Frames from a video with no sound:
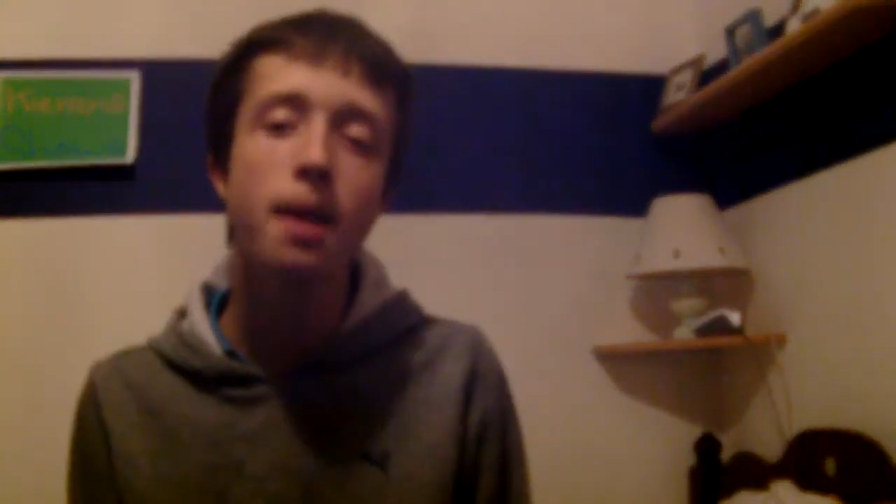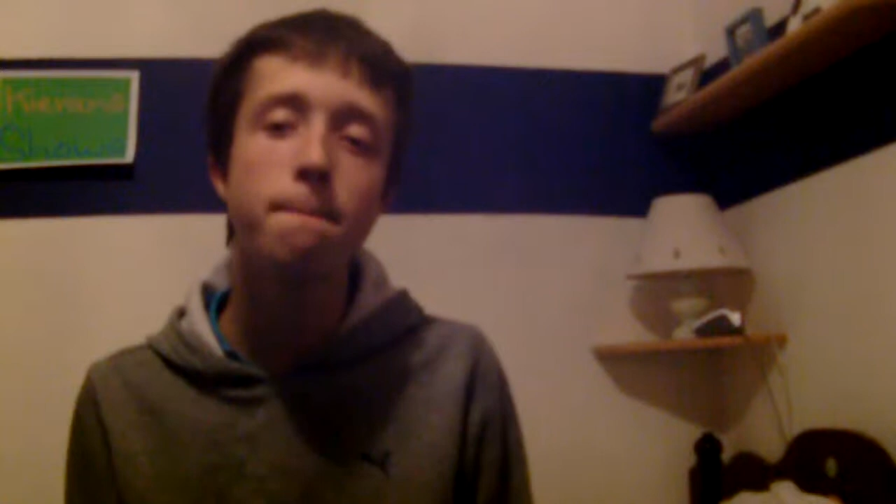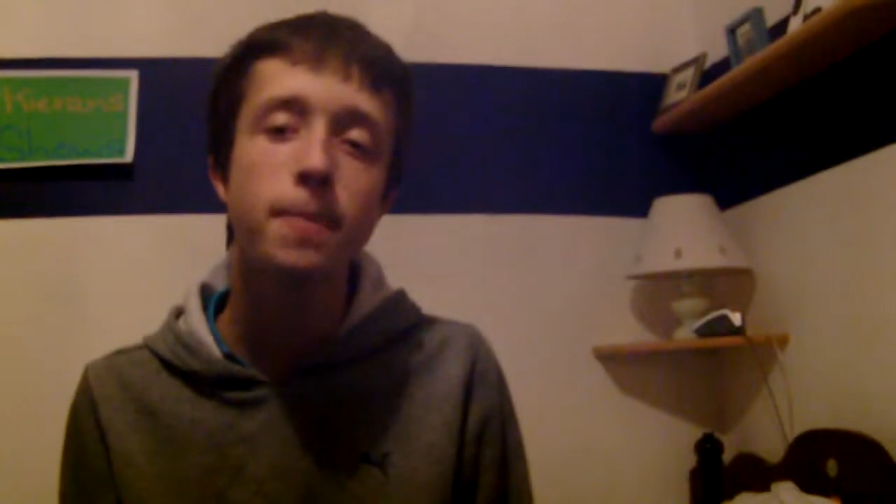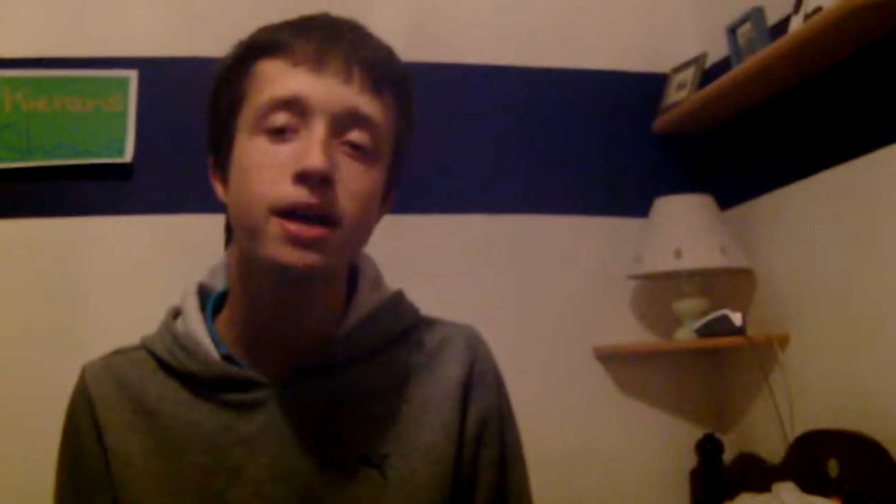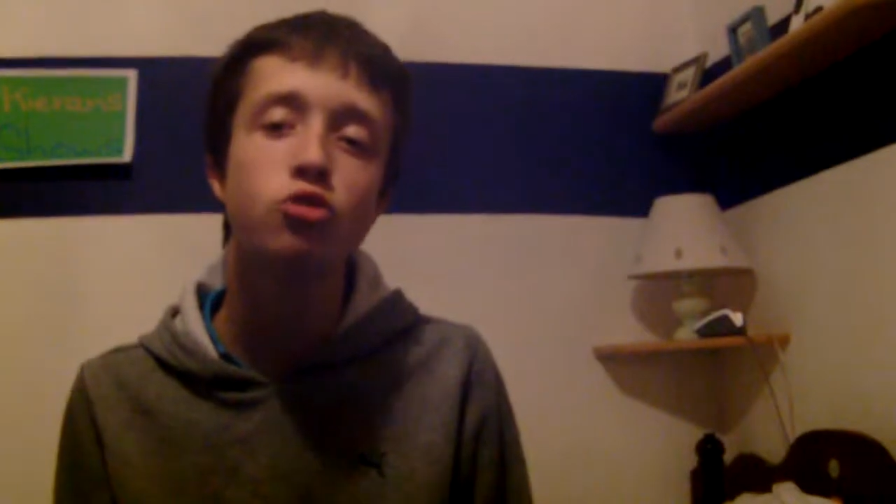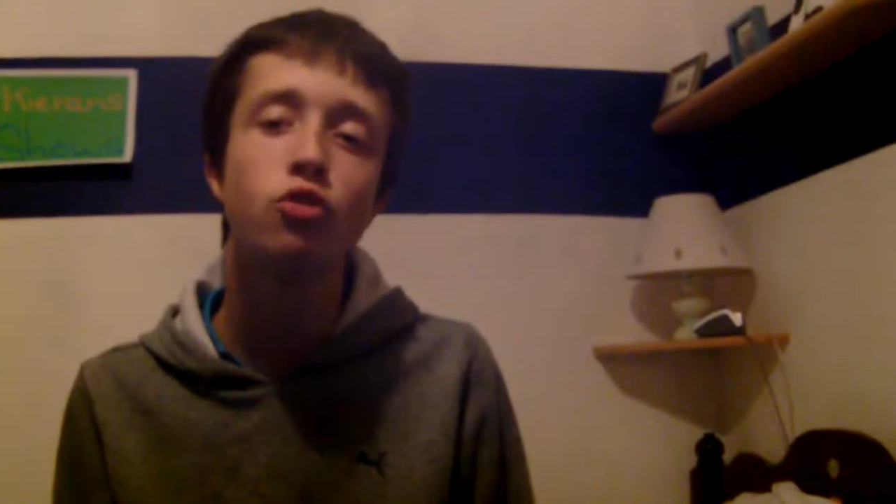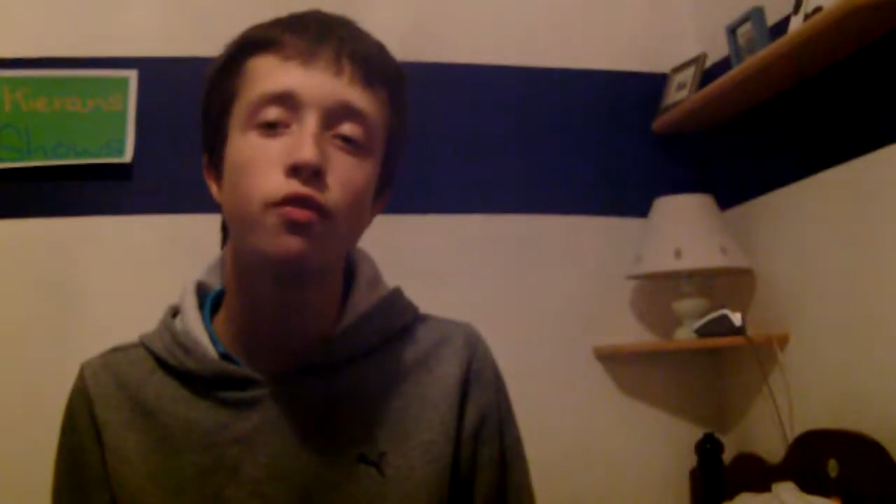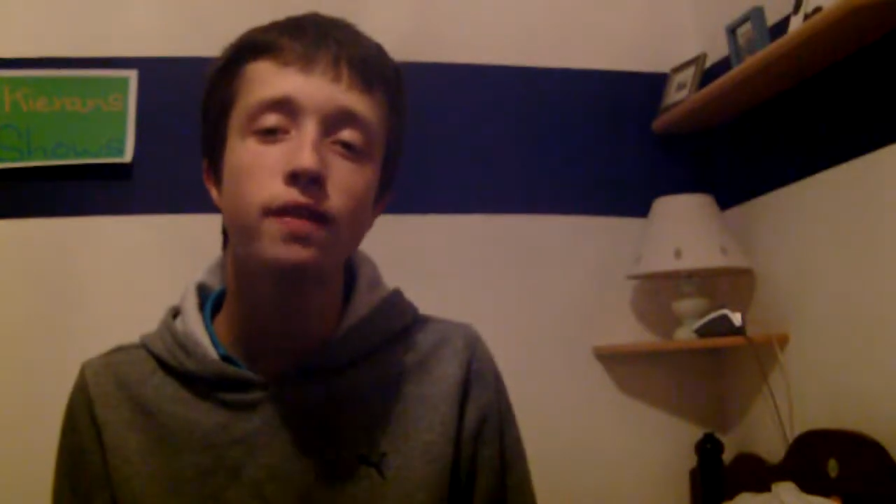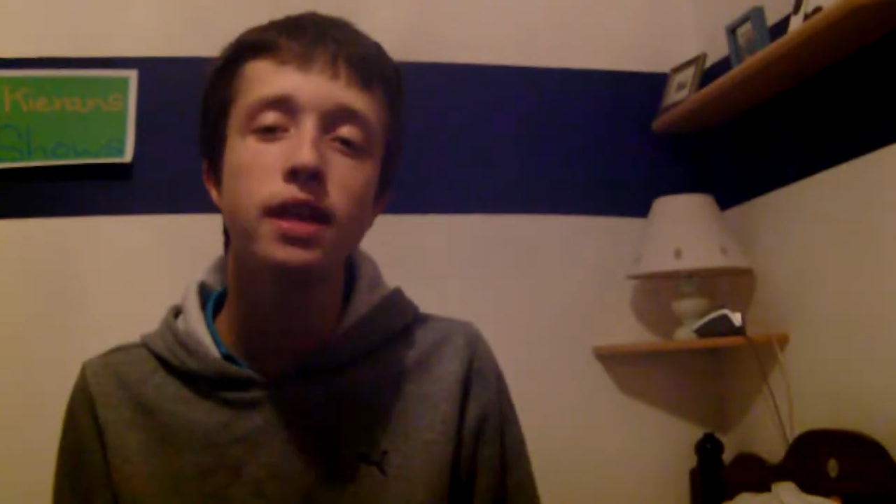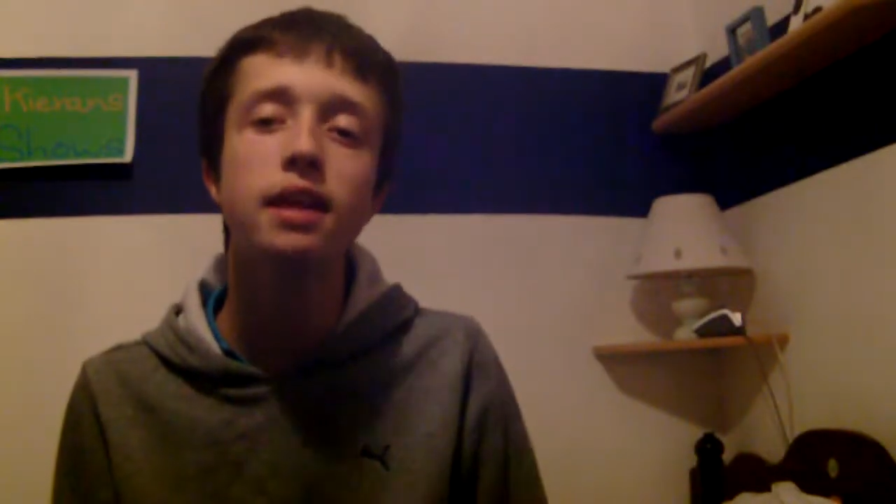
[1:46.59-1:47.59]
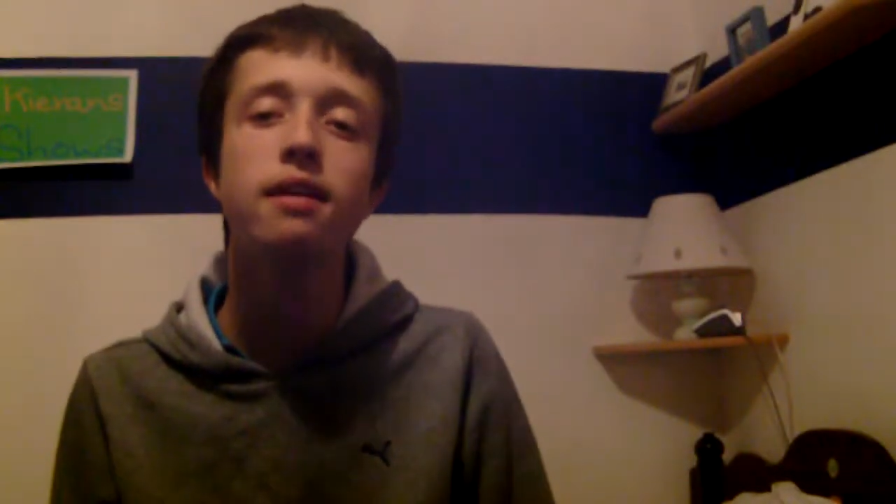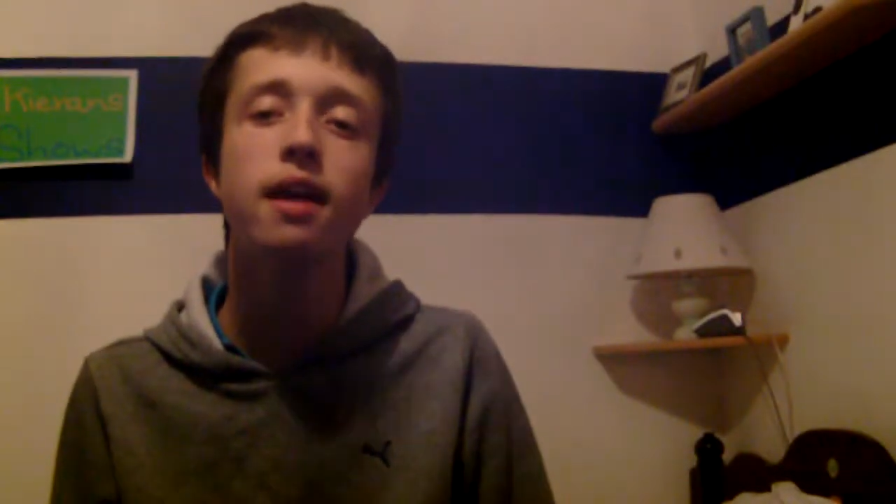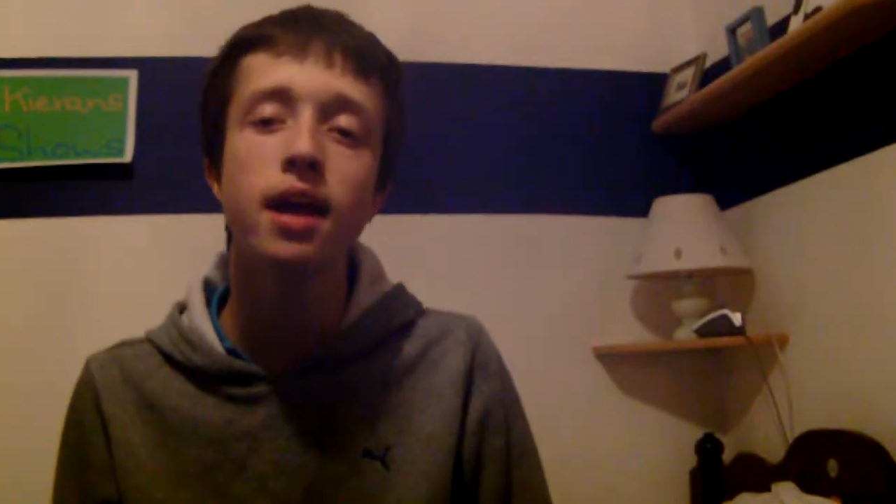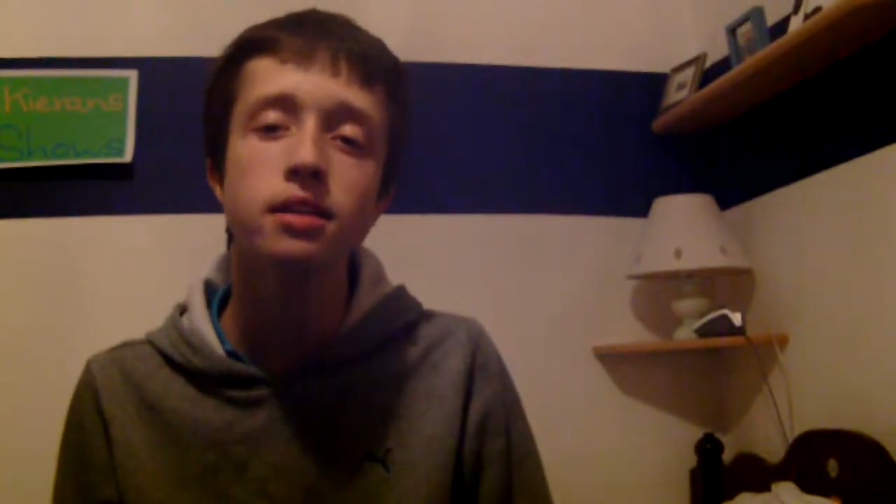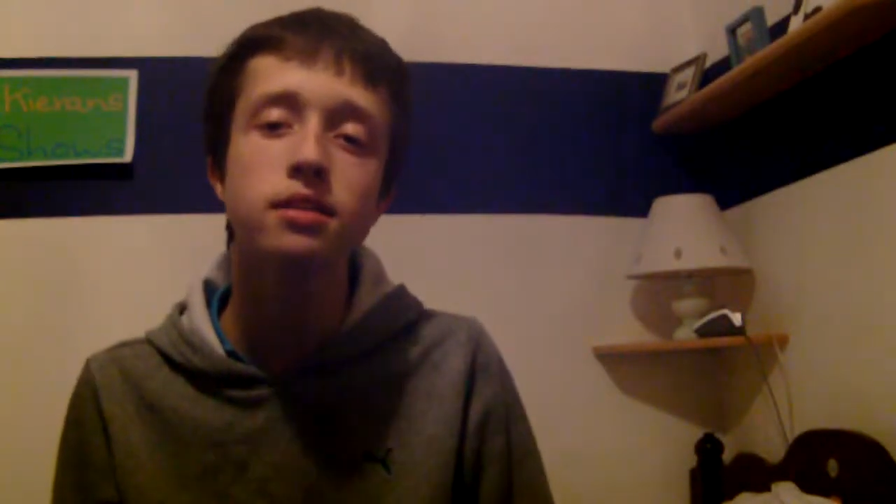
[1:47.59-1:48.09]
apostrophe
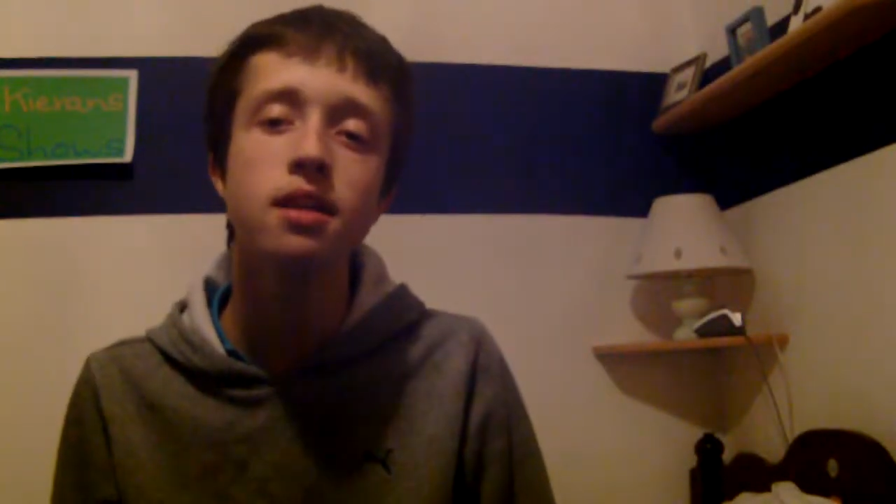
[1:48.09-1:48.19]
S.